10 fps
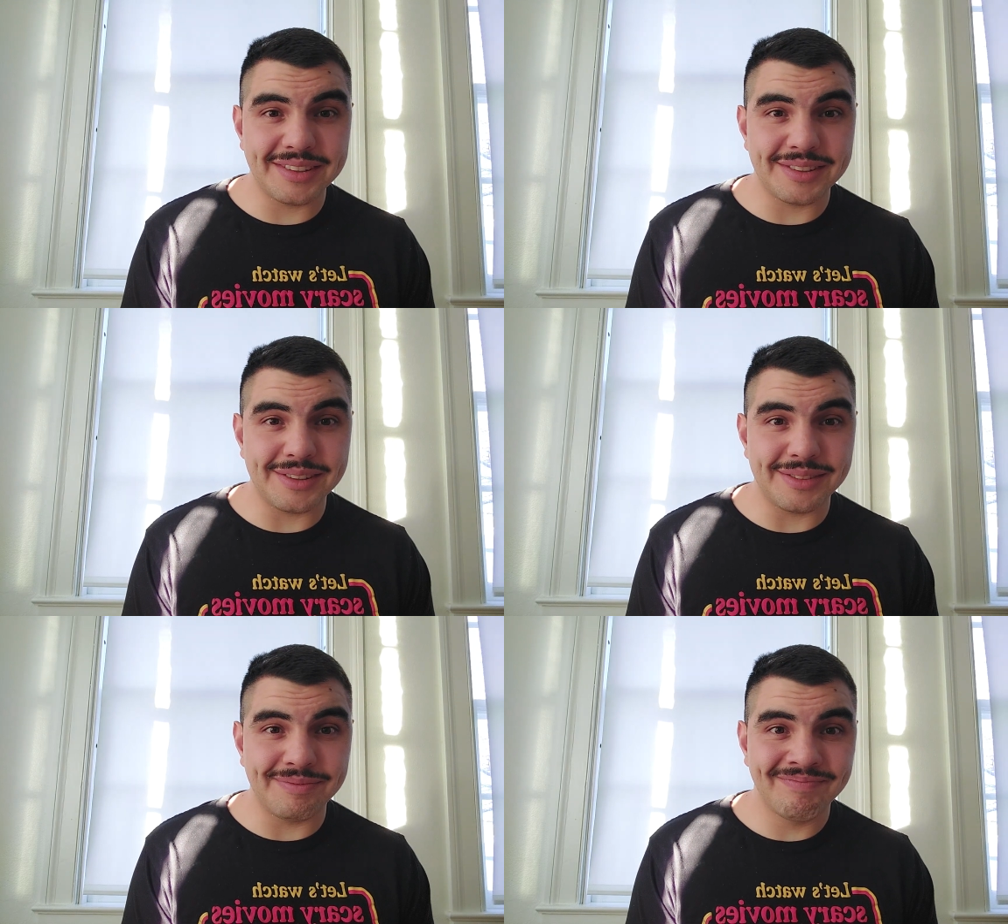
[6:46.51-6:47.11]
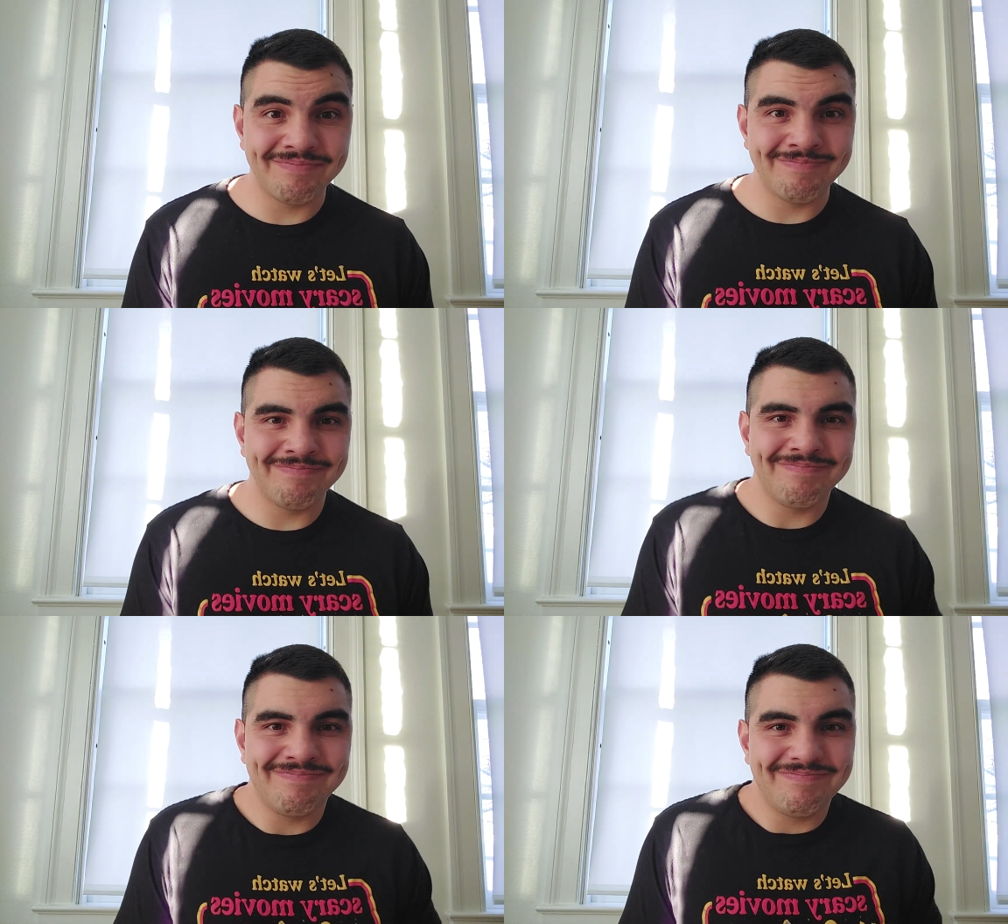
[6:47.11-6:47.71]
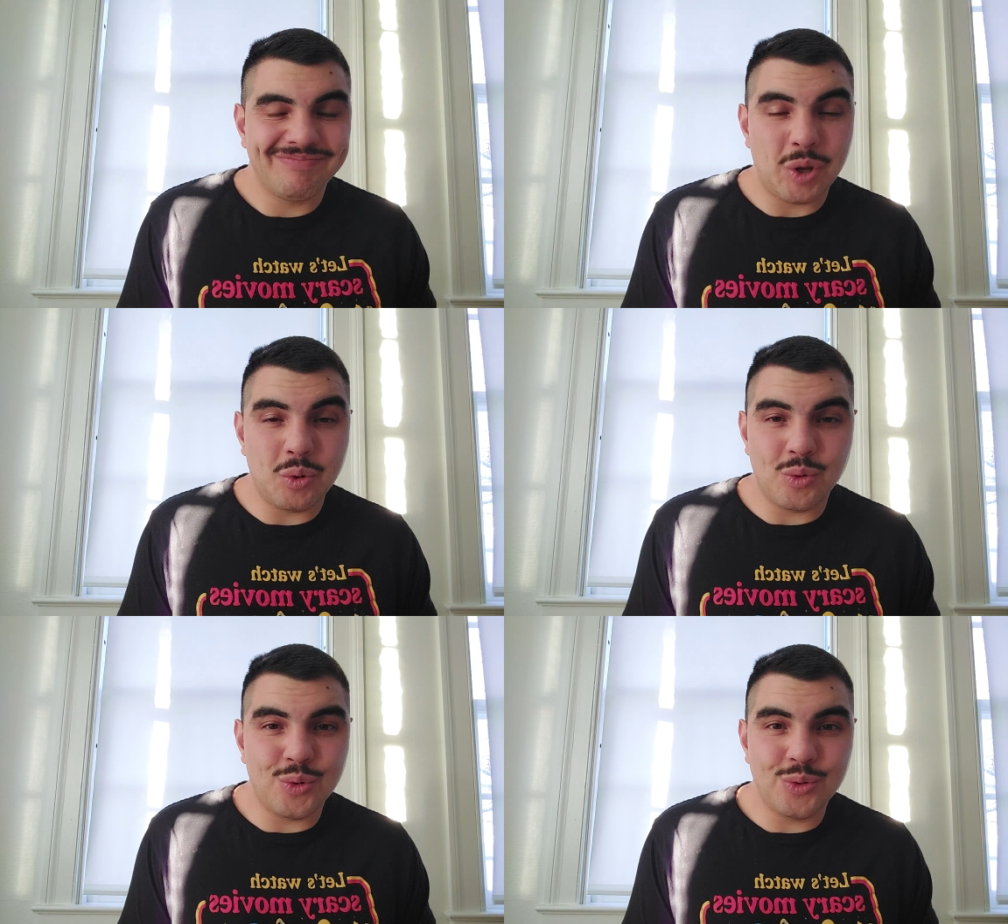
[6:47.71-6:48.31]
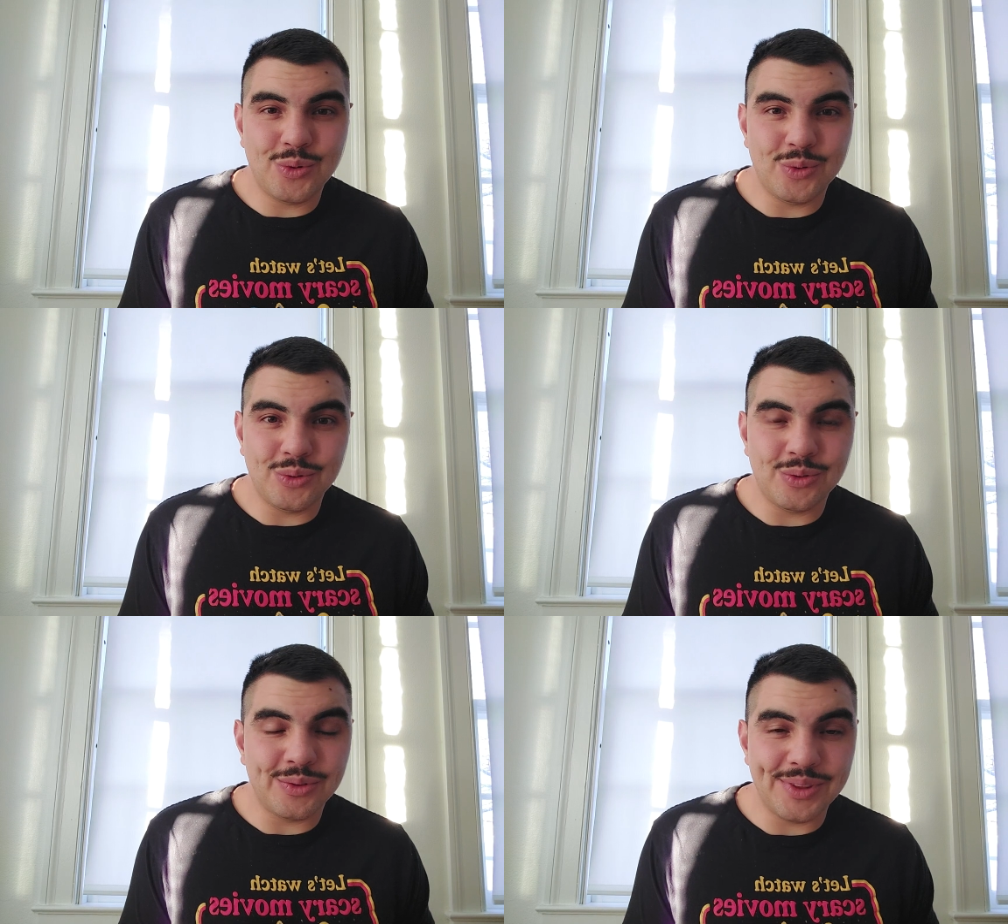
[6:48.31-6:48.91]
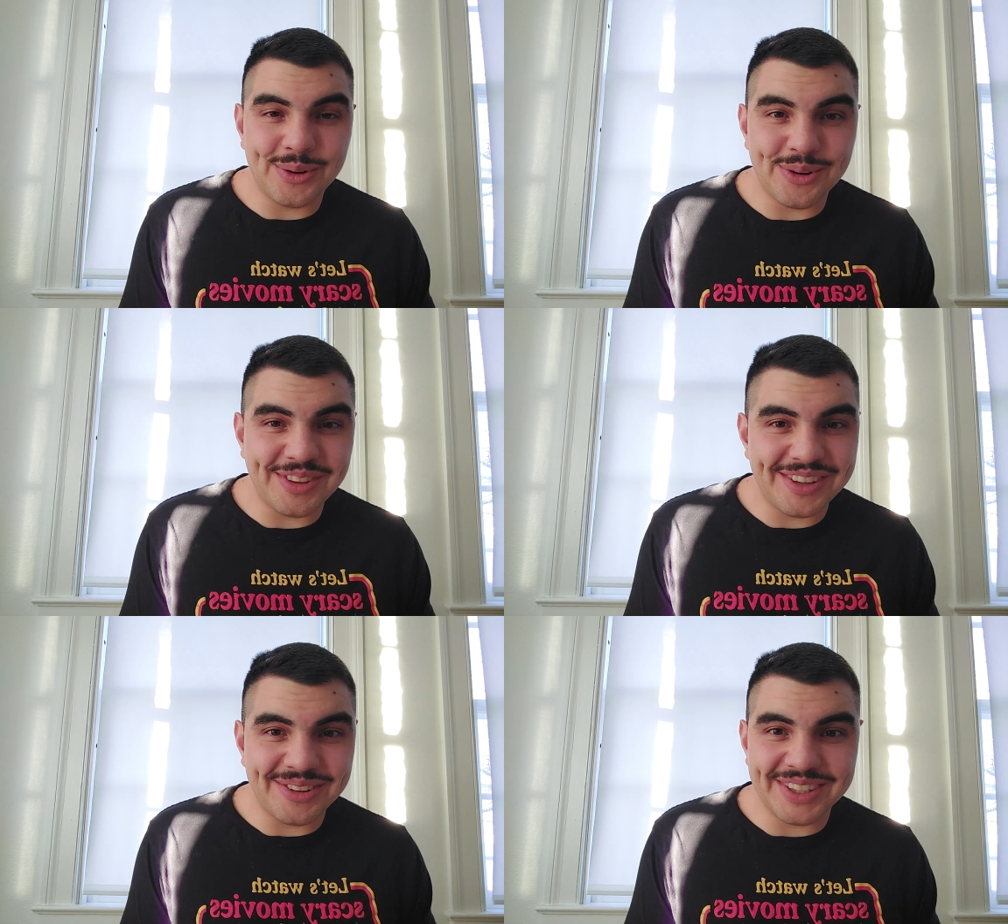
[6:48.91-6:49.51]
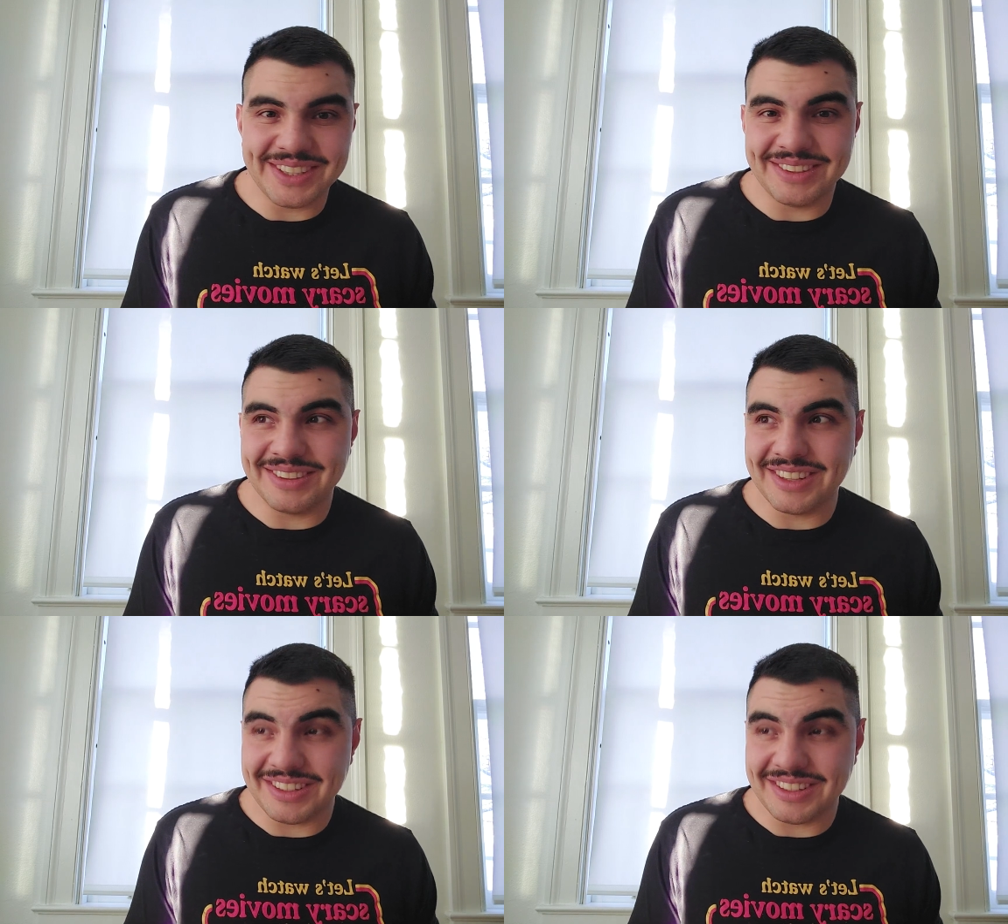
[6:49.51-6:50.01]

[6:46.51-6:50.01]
So who knew they were here?